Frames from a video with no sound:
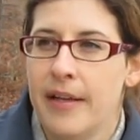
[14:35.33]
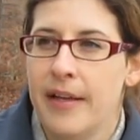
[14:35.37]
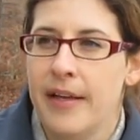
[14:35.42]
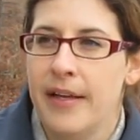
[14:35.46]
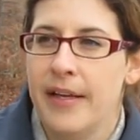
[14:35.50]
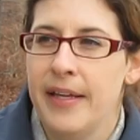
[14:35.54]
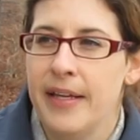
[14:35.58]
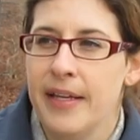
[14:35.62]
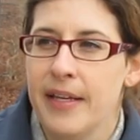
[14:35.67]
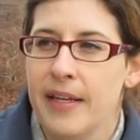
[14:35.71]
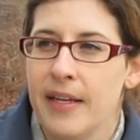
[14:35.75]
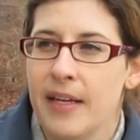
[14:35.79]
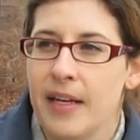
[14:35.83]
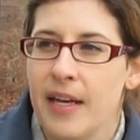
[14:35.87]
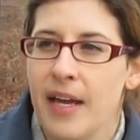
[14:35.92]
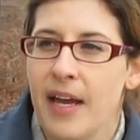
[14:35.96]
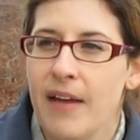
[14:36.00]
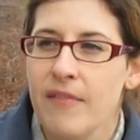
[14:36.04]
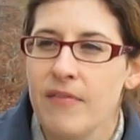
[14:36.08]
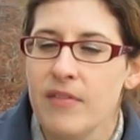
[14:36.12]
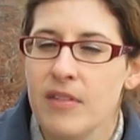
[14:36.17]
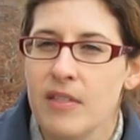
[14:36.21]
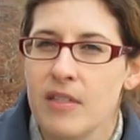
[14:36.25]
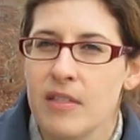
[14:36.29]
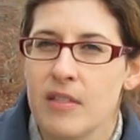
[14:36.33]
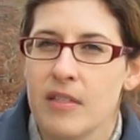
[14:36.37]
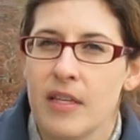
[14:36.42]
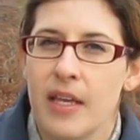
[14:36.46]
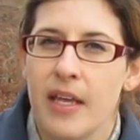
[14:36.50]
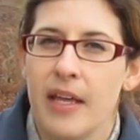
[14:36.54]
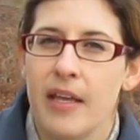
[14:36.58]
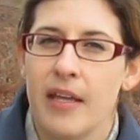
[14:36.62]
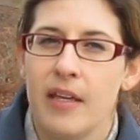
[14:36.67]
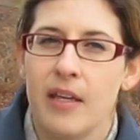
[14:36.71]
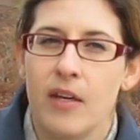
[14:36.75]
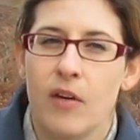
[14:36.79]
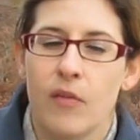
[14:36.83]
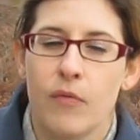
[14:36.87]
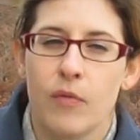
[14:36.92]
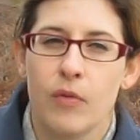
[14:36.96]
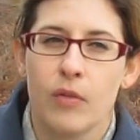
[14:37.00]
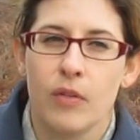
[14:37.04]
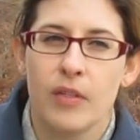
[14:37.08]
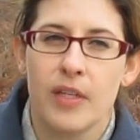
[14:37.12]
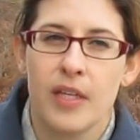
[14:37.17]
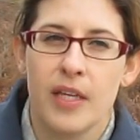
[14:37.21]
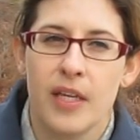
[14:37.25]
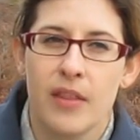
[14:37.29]
And I'd have to say, you know, if
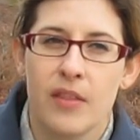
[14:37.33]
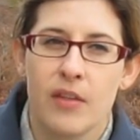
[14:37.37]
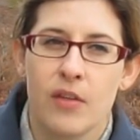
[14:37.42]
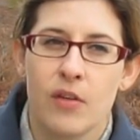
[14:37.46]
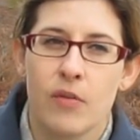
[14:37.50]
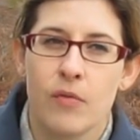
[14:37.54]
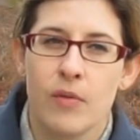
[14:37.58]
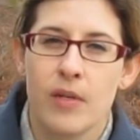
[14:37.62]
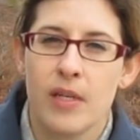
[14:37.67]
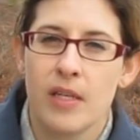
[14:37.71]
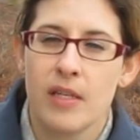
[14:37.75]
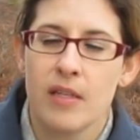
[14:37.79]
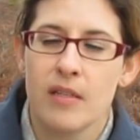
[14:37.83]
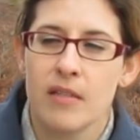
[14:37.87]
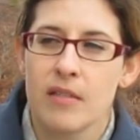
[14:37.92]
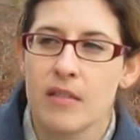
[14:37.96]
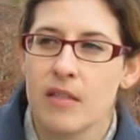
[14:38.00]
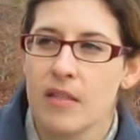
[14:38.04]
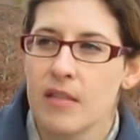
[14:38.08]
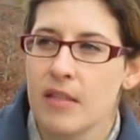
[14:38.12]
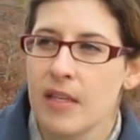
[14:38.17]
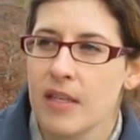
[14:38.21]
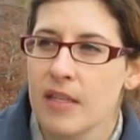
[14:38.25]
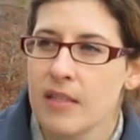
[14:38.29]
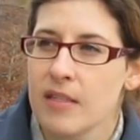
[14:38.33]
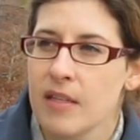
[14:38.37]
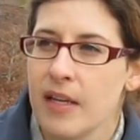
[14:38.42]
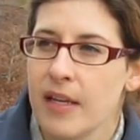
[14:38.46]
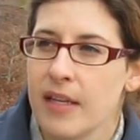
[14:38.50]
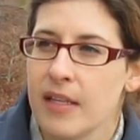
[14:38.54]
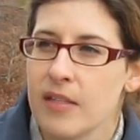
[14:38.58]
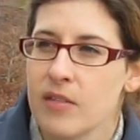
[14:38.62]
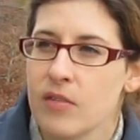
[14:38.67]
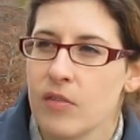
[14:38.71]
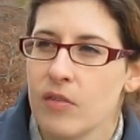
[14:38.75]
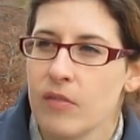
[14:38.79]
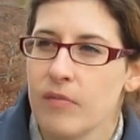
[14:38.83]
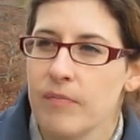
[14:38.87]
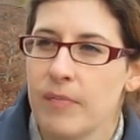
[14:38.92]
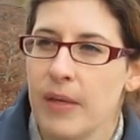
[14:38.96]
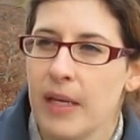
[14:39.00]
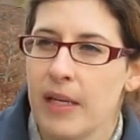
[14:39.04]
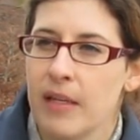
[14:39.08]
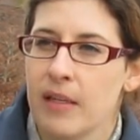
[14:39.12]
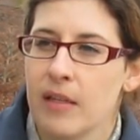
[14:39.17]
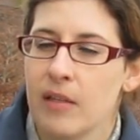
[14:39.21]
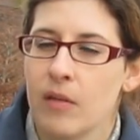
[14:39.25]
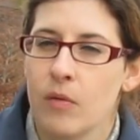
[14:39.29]
we're looking at the greens and things that I can sort of
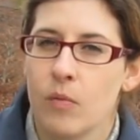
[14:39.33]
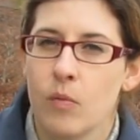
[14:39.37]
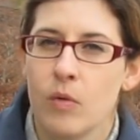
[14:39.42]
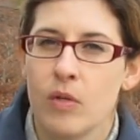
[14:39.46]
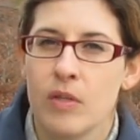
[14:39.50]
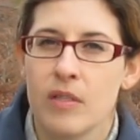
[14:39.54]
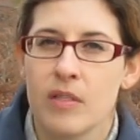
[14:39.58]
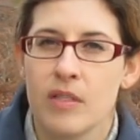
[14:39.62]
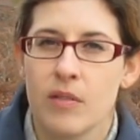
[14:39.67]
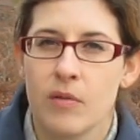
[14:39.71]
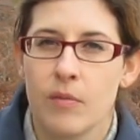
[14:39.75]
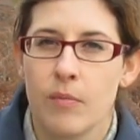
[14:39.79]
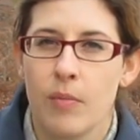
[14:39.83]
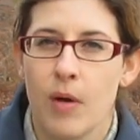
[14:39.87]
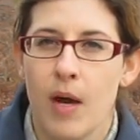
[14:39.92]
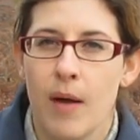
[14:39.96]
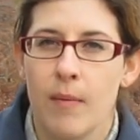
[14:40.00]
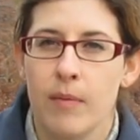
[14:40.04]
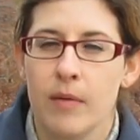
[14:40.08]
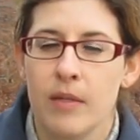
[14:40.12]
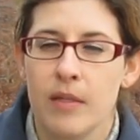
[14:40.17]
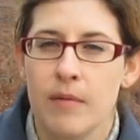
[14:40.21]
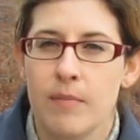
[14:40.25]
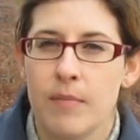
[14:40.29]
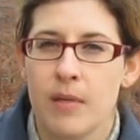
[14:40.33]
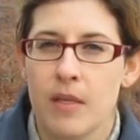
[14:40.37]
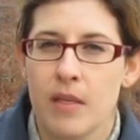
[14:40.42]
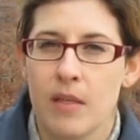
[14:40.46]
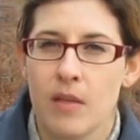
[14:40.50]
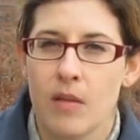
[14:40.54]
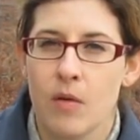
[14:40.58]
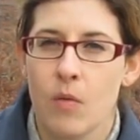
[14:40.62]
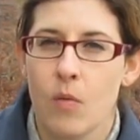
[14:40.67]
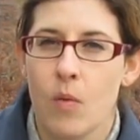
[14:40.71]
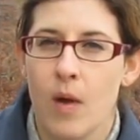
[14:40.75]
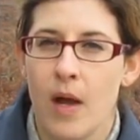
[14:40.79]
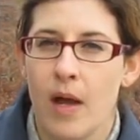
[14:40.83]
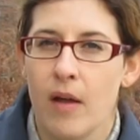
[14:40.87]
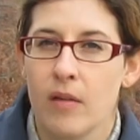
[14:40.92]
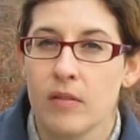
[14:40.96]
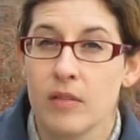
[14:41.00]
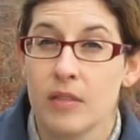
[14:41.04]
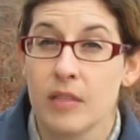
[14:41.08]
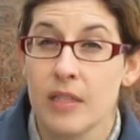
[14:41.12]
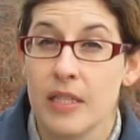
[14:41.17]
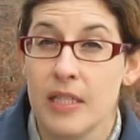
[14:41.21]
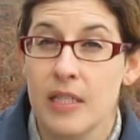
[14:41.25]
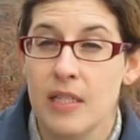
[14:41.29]
pick in the woods, it would probably be the
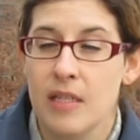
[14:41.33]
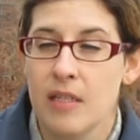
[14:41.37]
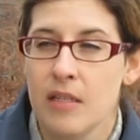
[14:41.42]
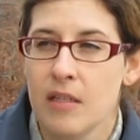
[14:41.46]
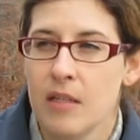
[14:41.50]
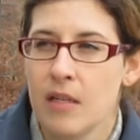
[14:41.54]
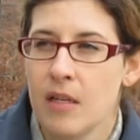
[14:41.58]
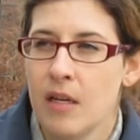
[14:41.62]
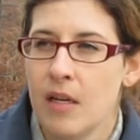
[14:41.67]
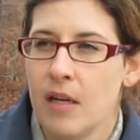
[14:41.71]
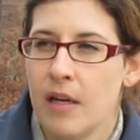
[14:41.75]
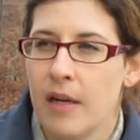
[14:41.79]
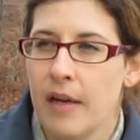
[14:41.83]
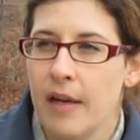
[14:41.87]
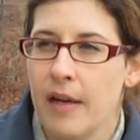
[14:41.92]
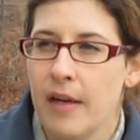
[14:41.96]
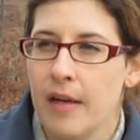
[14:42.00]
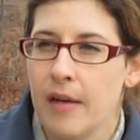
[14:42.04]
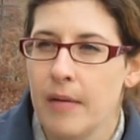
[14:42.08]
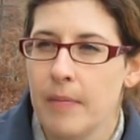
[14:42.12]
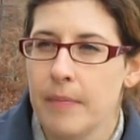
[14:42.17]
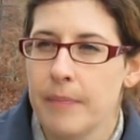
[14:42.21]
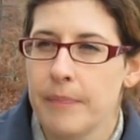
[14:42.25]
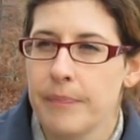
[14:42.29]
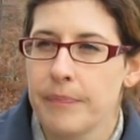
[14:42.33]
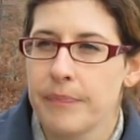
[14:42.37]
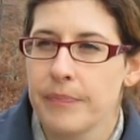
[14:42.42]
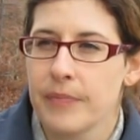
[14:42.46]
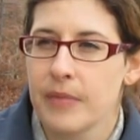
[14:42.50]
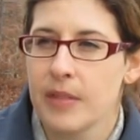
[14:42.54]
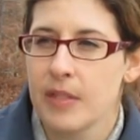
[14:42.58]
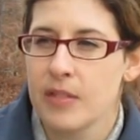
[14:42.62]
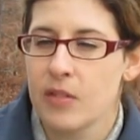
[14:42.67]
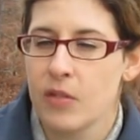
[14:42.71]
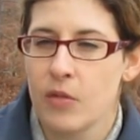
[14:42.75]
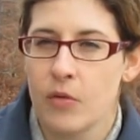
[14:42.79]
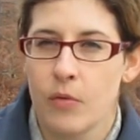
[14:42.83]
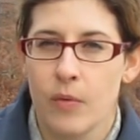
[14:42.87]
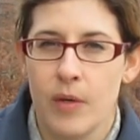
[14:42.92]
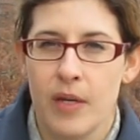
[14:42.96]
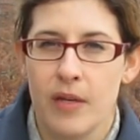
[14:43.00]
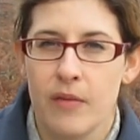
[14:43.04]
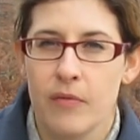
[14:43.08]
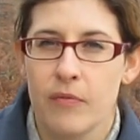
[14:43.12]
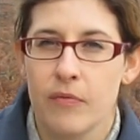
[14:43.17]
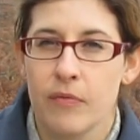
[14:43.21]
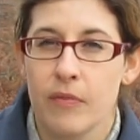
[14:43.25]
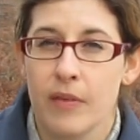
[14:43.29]
wild leek. Um, it's a
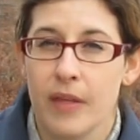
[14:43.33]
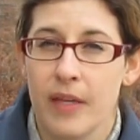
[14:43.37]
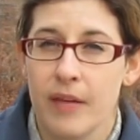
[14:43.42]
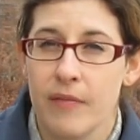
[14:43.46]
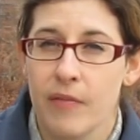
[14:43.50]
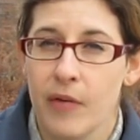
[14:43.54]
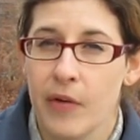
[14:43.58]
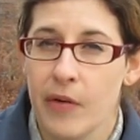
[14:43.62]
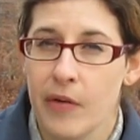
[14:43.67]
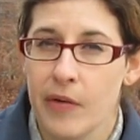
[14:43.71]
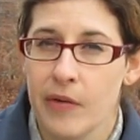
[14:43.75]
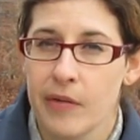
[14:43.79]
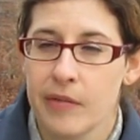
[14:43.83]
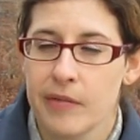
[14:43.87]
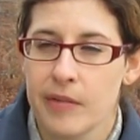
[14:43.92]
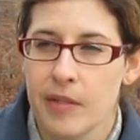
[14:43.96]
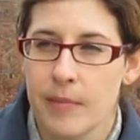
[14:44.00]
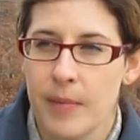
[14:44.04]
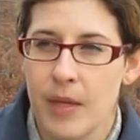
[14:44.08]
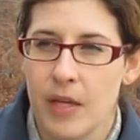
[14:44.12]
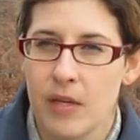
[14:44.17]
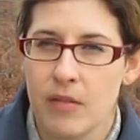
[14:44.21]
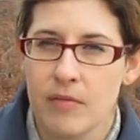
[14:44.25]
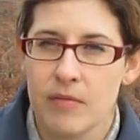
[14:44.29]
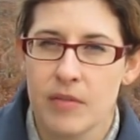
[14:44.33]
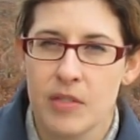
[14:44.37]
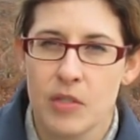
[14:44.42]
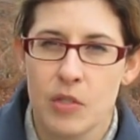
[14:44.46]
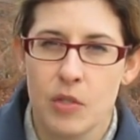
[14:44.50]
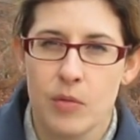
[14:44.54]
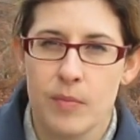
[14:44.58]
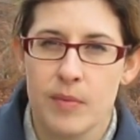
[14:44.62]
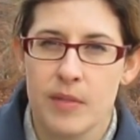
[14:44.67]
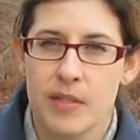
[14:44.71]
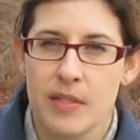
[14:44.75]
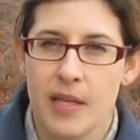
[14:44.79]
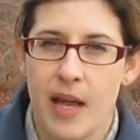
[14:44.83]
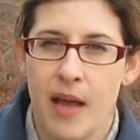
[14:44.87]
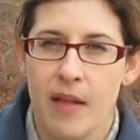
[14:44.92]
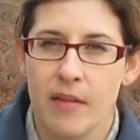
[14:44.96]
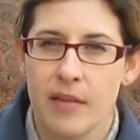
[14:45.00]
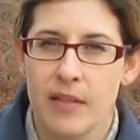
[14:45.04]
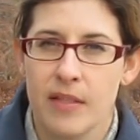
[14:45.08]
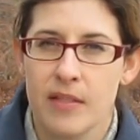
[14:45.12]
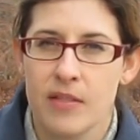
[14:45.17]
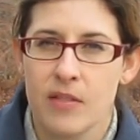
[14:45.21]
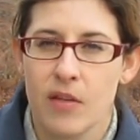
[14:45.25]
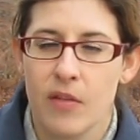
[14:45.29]
great flavor. You can make soups,
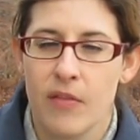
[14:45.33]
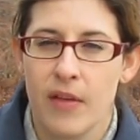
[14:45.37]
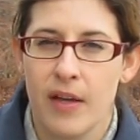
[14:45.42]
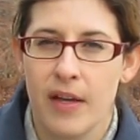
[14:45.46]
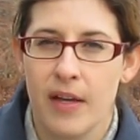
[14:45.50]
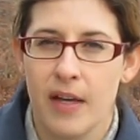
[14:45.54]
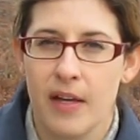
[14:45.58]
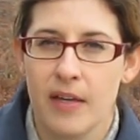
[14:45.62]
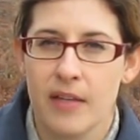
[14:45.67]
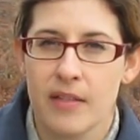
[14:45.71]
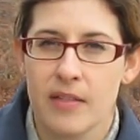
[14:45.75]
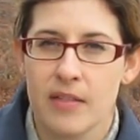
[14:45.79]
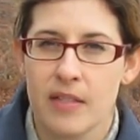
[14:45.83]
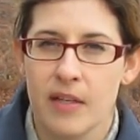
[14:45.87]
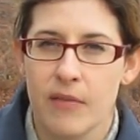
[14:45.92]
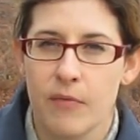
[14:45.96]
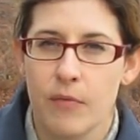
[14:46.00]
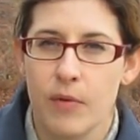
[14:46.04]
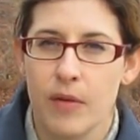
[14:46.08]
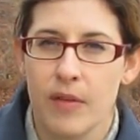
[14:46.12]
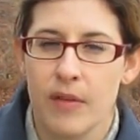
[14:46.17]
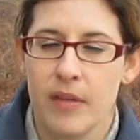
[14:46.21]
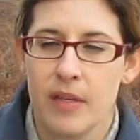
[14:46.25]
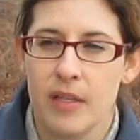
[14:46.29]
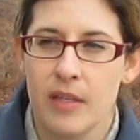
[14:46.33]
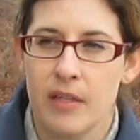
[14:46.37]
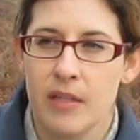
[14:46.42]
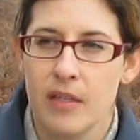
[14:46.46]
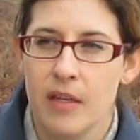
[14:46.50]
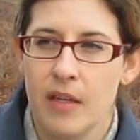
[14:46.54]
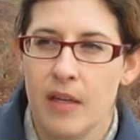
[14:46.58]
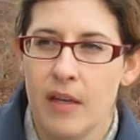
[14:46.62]
salads, all that kind of stuff with it.